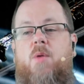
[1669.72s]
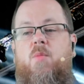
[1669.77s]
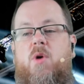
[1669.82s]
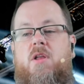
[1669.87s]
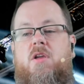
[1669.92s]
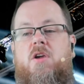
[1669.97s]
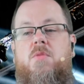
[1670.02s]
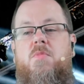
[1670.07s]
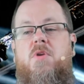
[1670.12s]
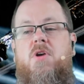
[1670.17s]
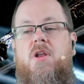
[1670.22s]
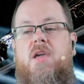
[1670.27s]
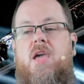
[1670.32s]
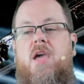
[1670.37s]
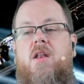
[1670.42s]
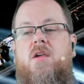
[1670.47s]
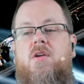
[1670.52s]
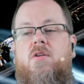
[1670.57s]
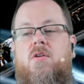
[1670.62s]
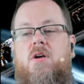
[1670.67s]
And when
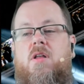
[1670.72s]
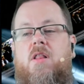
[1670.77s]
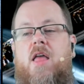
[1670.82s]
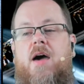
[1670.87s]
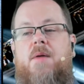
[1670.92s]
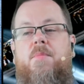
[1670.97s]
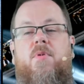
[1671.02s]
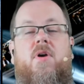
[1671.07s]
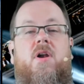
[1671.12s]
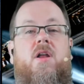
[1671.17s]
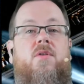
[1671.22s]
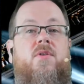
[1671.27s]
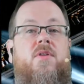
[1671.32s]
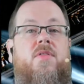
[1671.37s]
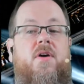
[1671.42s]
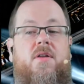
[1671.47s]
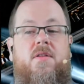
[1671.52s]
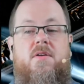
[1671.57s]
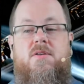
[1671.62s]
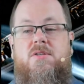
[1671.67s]
communicating or collaborating
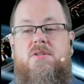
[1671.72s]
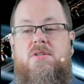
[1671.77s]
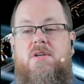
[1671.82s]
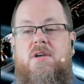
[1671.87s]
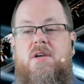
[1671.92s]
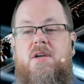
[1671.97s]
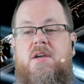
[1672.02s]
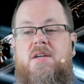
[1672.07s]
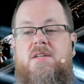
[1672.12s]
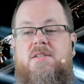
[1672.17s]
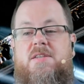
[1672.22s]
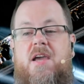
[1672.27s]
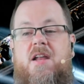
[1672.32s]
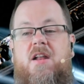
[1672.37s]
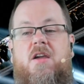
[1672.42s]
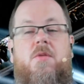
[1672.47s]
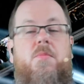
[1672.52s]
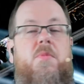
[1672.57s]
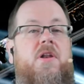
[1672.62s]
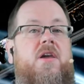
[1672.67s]
with others,
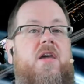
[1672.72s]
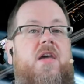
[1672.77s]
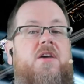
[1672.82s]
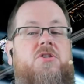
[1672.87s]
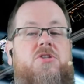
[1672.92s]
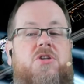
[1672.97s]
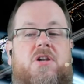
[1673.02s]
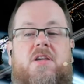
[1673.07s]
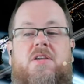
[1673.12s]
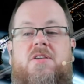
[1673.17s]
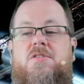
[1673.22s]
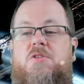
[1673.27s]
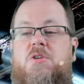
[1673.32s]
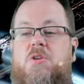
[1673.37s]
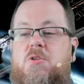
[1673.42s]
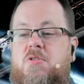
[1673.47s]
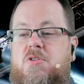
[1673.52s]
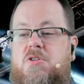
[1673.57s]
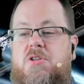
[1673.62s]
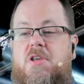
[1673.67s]
data communication is
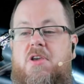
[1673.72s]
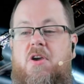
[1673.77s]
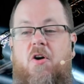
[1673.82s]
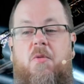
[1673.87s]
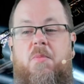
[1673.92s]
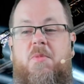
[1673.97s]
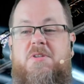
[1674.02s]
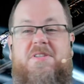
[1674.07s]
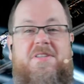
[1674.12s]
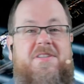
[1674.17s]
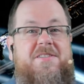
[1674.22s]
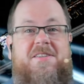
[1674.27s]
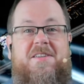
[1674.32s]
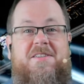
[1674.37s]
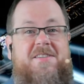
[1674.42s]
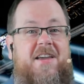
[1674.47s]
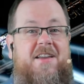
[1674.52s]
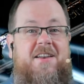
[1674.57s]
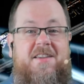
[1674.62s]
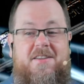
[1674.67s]
usually almost
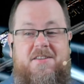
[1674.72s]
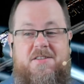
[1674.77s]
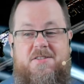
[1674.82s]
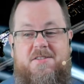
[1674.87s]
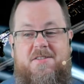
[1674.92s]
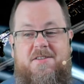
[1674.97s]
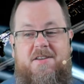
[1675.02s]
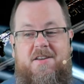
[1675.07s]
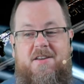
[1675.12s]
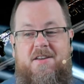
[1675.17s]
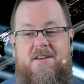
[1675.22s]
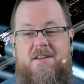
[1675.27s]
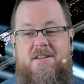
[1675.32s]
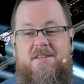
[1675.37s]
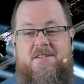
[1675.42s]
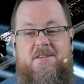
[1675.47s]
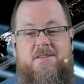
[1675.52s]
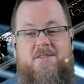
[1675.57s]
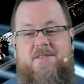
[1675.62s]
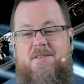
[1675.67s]
instantaneous,
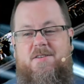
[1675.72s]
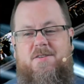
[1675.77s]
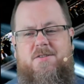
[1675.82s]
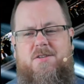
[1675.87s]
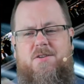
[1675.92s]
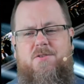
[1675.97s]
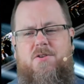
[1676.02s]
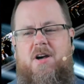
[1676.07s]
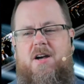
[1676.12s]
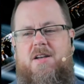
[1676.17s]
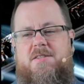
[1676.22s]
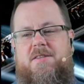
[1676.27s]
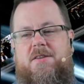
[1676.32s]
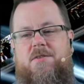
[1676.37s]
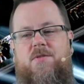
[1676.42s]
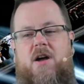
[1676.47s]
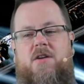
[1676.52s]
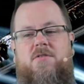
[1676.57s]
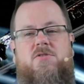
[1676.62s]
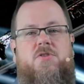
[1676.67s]
since there's no
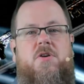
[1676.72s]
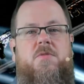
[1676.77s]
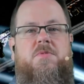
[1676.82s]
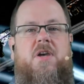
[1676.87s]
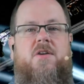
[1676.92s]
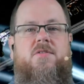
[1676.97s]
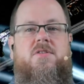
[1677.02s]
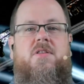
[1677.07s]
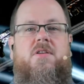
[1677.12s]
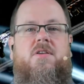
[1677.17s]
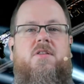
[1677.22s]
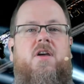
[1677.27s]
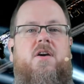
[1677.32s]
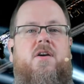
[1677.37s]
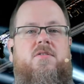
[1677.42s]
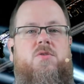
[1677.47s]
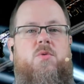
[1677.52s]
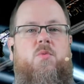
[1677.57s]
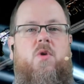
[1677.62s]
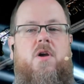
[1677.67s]
costly round trips out to the
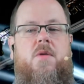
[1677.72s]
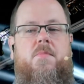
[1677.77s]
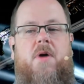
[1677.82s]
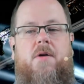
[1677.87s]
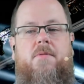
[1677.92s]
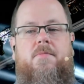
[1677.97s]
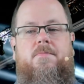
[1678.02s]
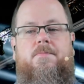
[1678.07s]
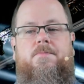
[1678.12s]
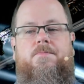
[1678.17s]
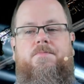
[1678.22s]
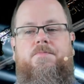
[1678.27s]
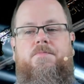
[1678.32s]
cloud to worry about.